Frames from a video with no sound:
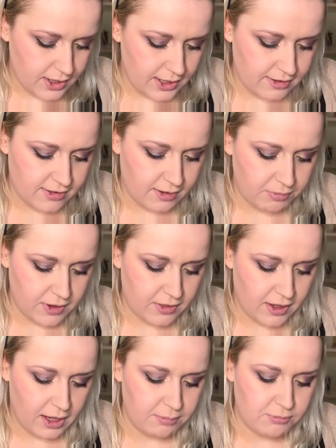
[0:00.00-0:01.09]
It's something
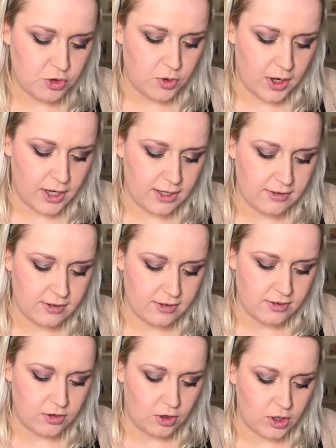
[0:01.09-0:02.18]
that I'm trying to
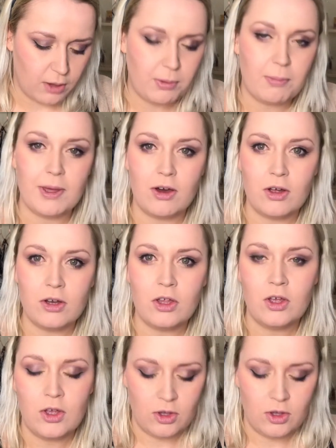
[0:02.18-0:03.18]
stock up a bit on.